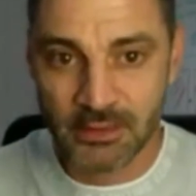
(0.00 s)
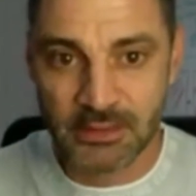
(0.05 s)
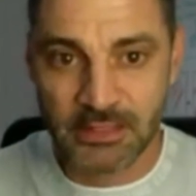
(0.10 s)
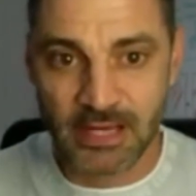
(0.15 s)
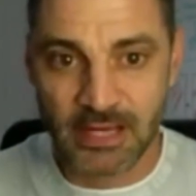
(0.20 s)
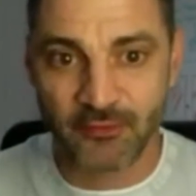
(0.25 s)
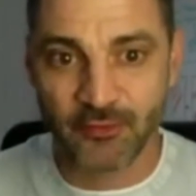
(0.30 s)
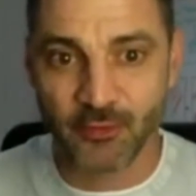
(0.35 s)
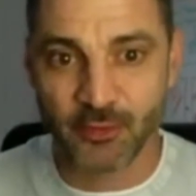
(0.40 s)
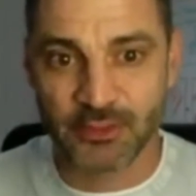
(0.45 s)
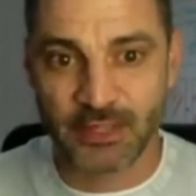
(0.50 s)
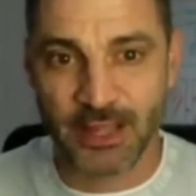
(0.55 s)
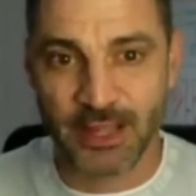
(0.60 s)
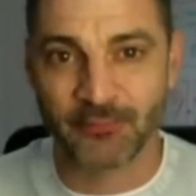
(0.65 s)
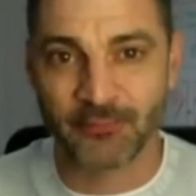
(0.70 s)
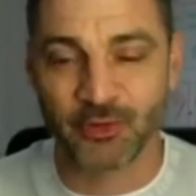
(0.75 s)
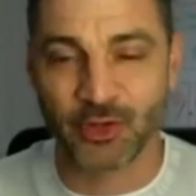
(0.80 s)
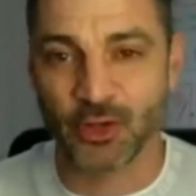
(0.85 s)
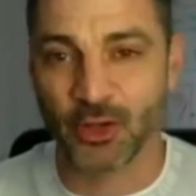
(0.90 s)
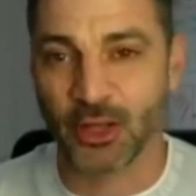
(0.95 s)
devil's
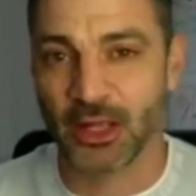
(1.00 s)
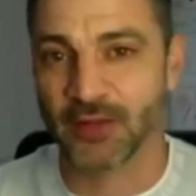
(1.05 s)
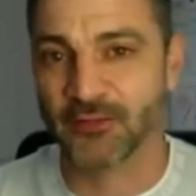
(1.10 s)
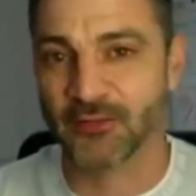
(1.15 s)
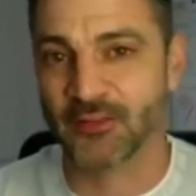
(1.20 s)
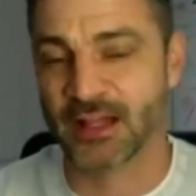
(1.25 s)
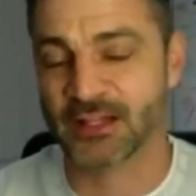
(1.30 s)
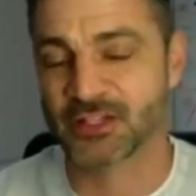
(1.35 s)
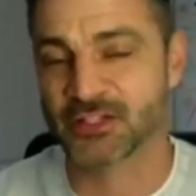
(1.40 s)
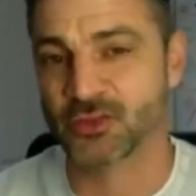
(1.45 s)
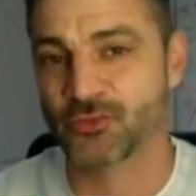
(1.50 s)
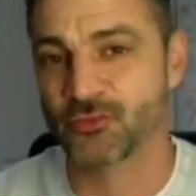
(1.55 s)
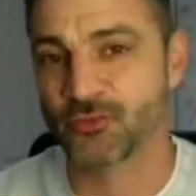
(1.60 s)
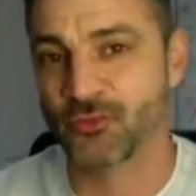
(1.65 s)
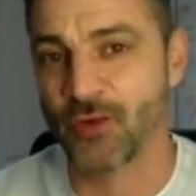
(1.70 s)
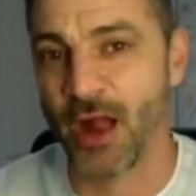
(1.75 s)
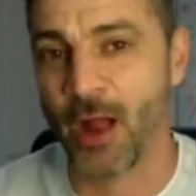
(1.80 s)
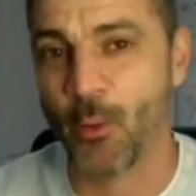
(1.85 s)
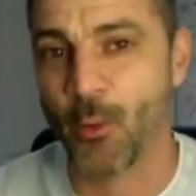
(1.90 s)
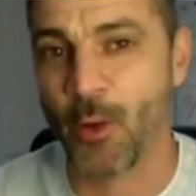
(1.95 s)
advocate, if that's the
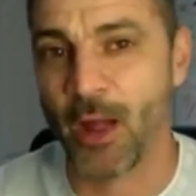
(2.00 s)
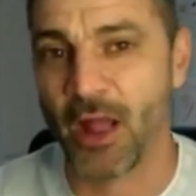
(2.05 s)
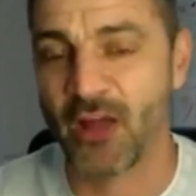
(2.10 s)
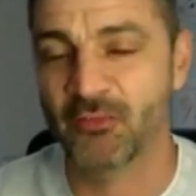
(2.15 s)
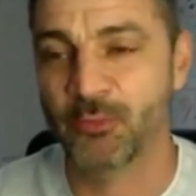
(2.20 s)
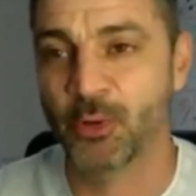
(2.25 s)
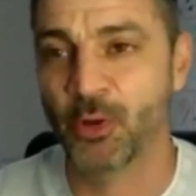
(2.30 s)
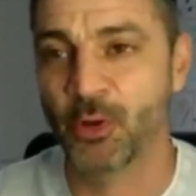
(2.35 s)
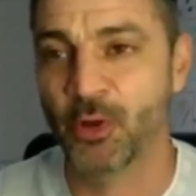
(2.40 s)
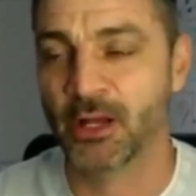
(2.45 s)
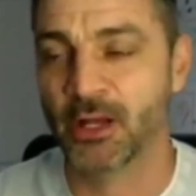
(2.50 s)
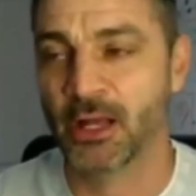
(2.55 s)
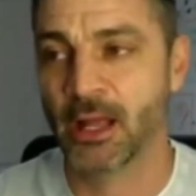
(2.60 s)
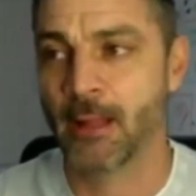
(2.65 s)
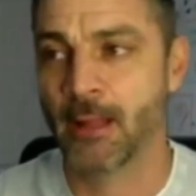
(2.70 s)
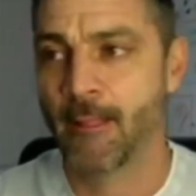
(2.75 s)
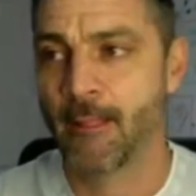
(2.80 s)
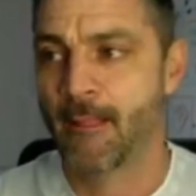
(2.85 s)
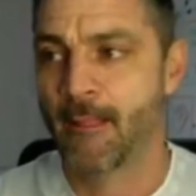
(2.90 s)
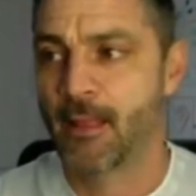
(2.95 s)
right way of putting it,
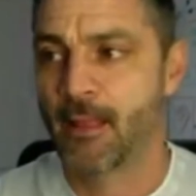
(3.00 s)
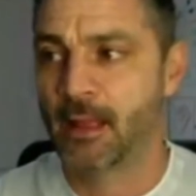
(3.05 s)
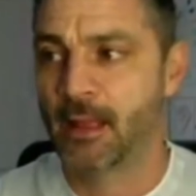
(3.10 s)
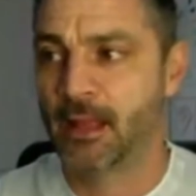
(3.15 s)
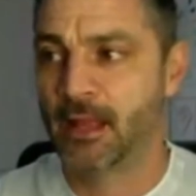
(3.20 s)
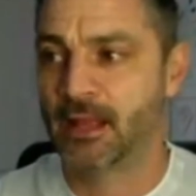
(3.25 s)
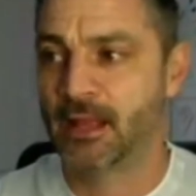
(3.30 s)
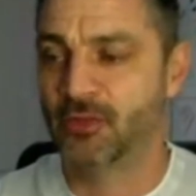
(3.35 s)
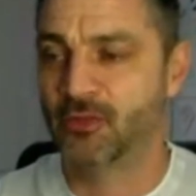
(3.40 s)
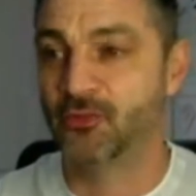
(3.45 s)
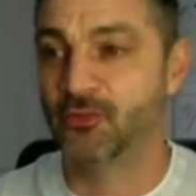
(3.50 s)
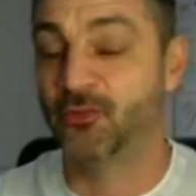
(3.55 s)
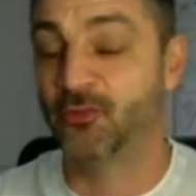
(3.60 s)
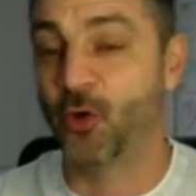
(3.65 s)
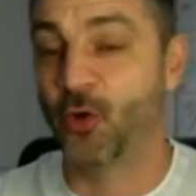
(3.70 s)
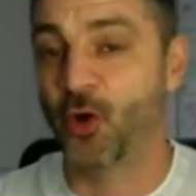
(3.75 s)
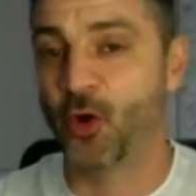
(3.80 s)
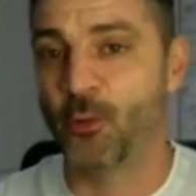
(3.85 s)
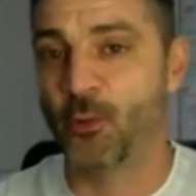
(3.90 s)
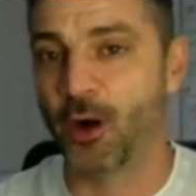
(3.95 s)
in the
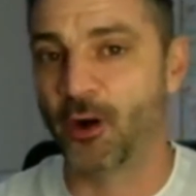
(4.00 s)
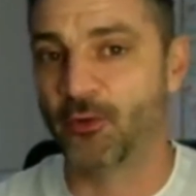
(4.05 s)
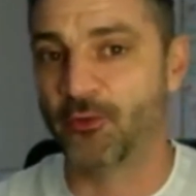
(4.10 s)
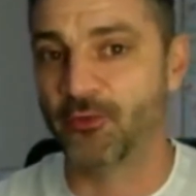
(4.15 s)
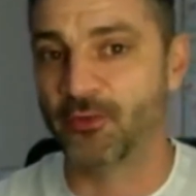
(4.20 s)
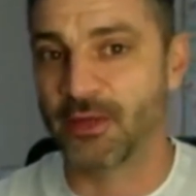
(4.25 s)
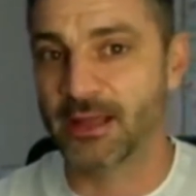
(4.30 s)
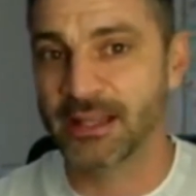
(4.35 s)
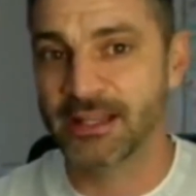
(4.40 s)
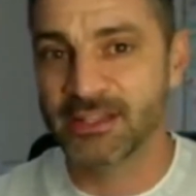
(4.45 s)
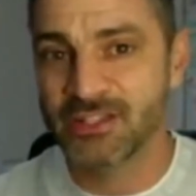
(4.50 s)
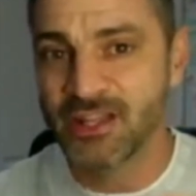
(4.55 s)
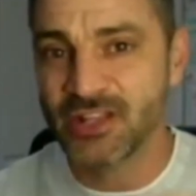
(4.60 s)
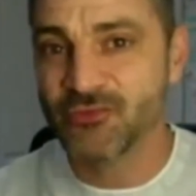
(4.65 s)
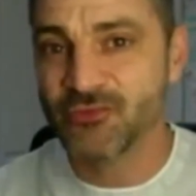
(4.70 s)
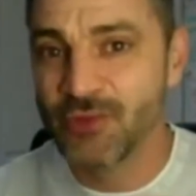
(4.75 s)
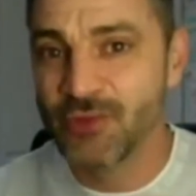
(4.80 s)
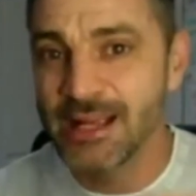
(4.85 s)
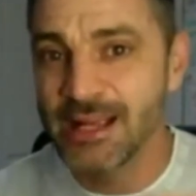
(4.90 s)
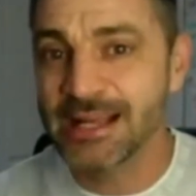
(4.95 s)
form of, is there
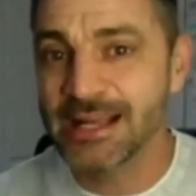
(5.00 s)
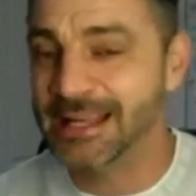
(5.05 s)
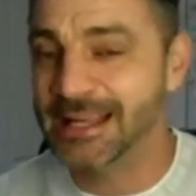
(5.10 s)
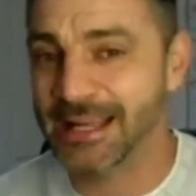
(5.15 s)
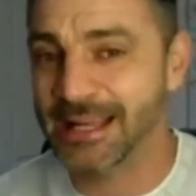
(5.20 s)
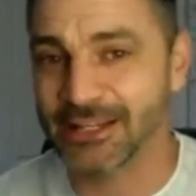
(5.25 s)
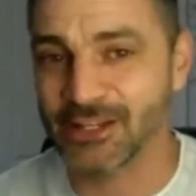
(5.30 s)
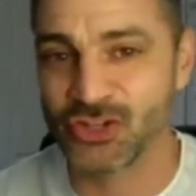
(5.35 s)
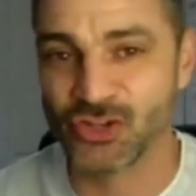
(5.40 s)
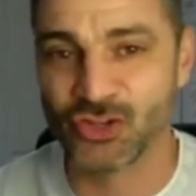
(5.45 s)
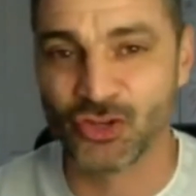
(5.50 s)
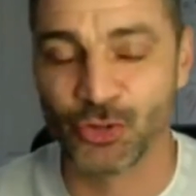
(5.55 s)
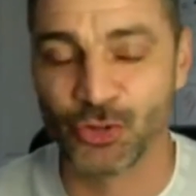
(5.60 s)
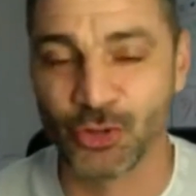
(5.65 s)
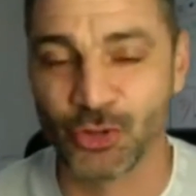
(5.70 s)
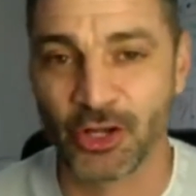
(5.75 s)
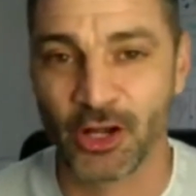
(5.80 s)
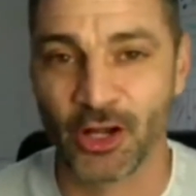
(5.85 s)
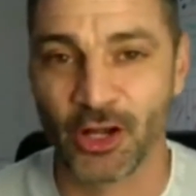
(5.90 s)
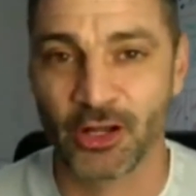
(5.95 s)
really any
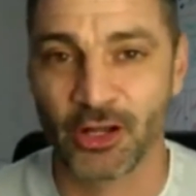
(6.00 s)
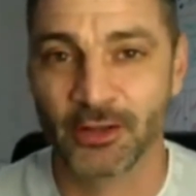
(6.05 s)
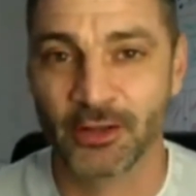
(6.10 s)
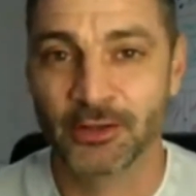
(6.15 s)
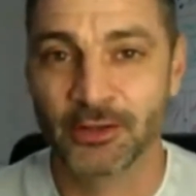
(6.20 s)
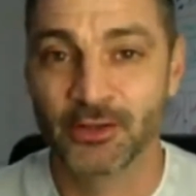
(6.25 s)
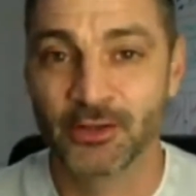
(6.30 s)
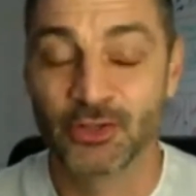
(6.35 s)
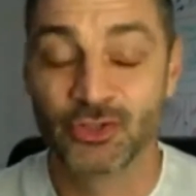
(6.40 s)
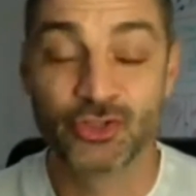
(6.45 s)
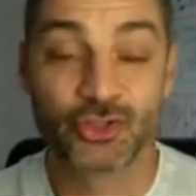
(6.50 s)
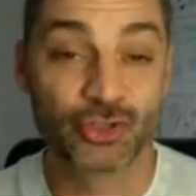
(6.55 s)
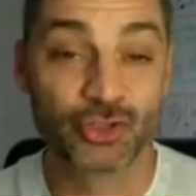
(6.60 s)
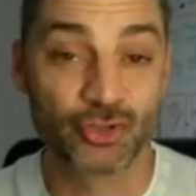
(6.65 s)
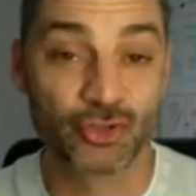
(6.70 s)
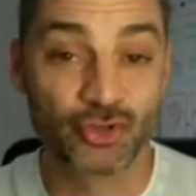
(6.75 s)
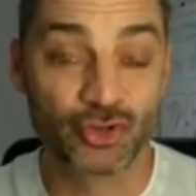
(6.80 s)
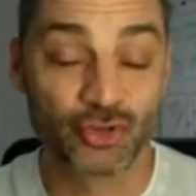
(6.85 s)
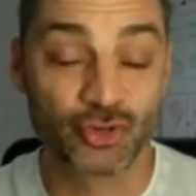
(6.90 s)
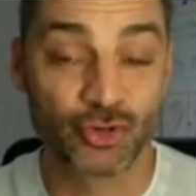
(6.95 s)
shortcut to
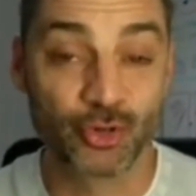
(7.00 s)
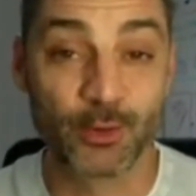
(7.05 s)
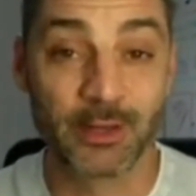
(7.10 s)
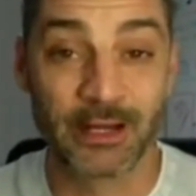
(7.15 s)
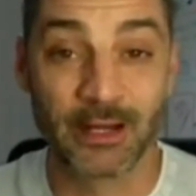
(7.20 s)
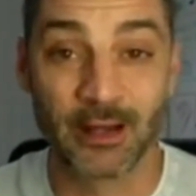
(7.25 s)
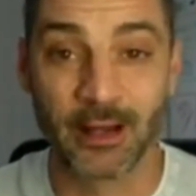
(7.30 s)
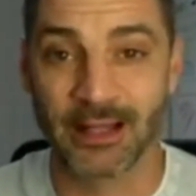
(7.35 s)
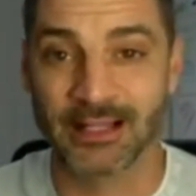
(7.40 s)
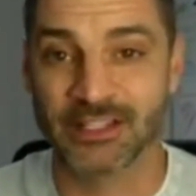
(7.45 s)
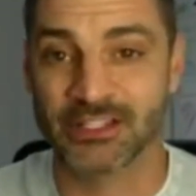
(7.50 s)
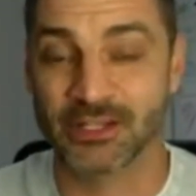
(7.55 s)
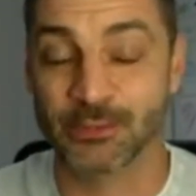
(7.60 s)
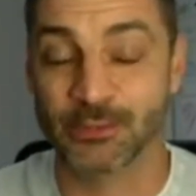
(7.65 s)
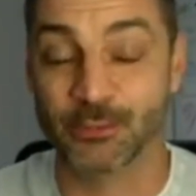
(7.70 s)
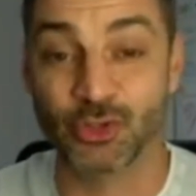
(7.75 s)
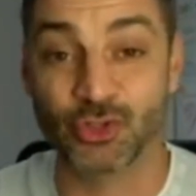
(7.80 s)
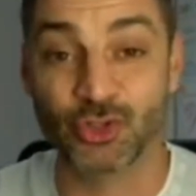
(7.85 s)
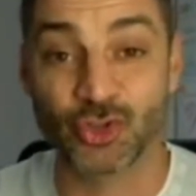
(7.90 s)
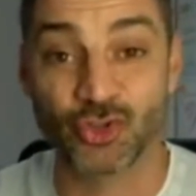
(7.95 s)
true
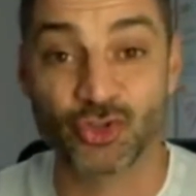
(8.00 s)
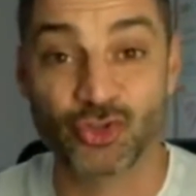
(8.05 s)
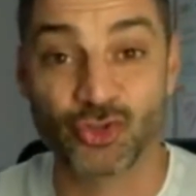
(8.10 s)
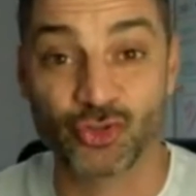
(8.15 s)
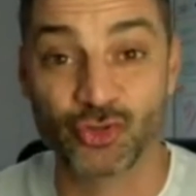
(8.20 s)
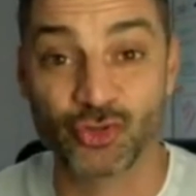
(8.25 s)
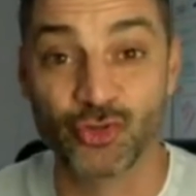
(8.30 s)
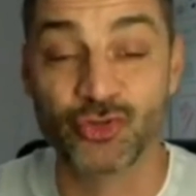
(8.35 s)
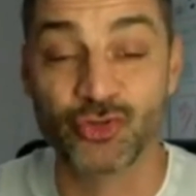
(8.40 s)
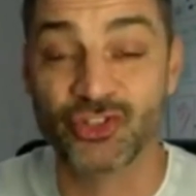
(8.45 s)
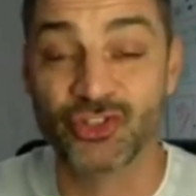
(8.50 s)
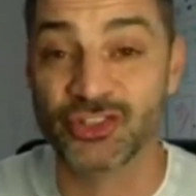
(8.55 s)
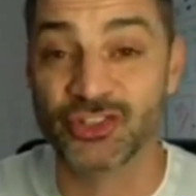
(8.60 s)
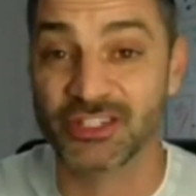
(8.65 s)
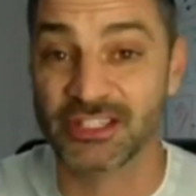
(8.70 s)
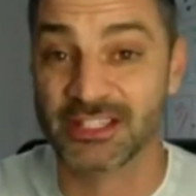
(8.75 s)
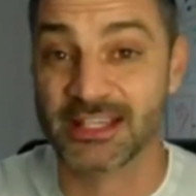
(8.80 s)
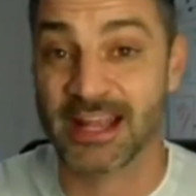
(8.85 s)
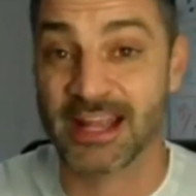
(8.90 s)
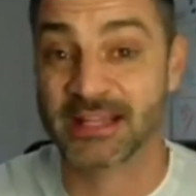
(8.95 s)
enlightenment, to true
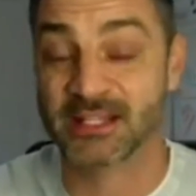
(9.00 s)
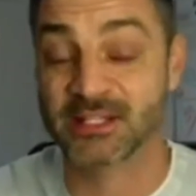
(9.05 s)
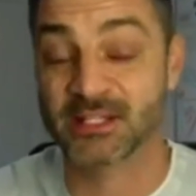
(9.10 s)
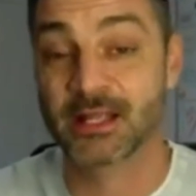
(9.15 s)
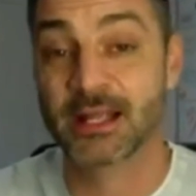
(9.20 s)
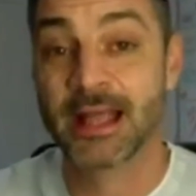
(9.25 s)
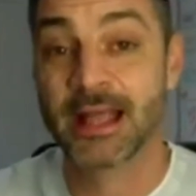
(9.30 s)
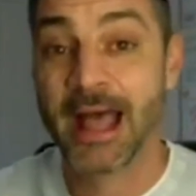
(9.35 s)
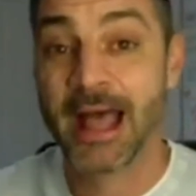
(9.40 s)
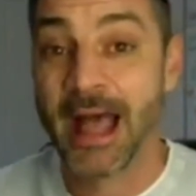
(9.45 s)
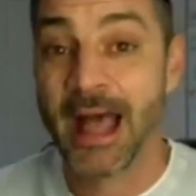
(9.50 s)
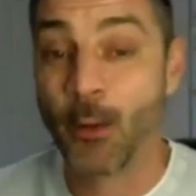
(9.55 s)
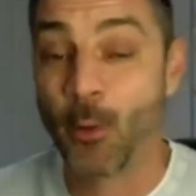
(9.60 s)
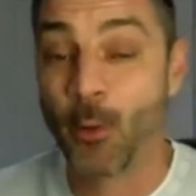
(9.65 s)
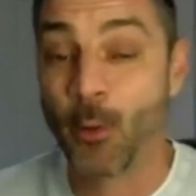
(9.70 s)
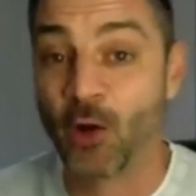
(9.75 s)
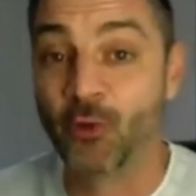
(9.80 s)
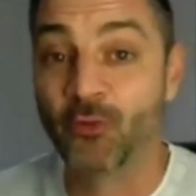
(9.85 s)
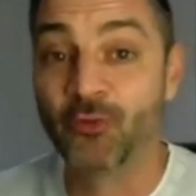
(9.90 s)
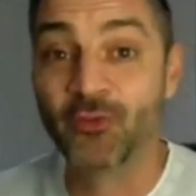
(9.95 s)
success,
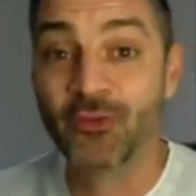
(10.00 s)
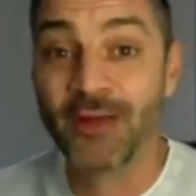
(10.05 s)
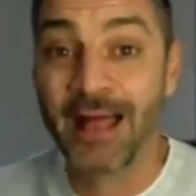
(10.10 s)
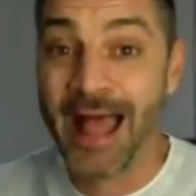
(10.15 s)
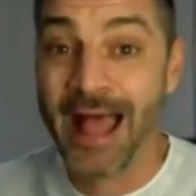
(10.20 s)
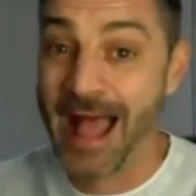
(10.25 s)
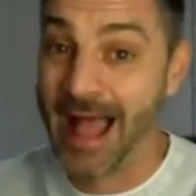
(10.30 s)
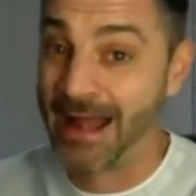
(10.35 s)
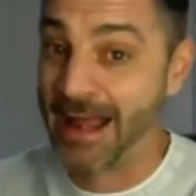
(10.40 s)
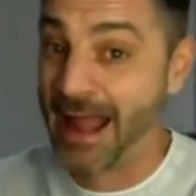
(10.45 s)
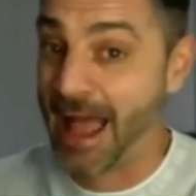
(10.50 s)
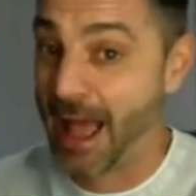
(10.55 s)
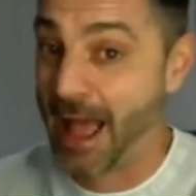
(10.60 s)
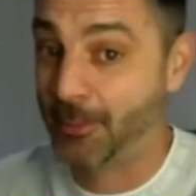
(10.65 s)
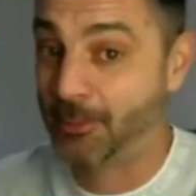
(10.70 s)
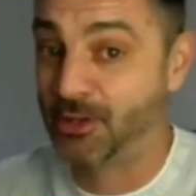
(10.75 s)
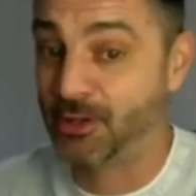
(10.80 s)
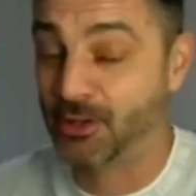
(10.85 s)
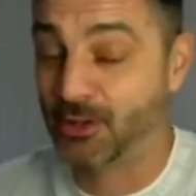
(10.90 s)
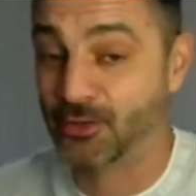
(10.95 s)
wealth, and
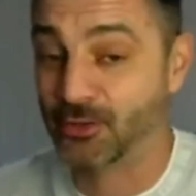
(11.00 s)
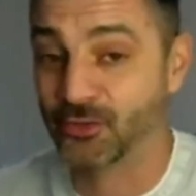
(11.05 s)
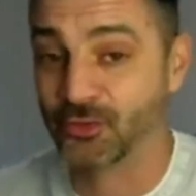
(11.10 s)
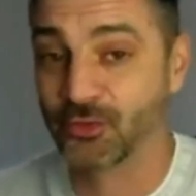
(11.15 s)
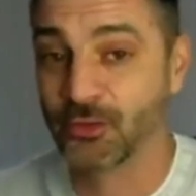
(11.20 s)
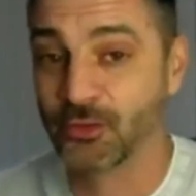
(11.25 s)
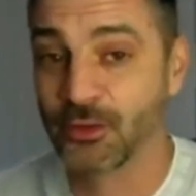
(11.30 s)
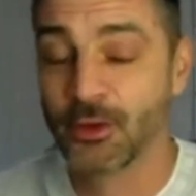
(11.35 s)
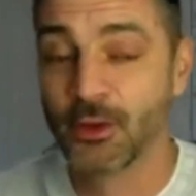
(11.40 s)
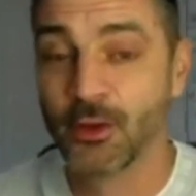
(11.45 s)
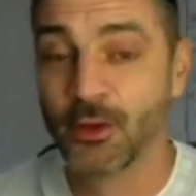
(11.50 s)
happiness?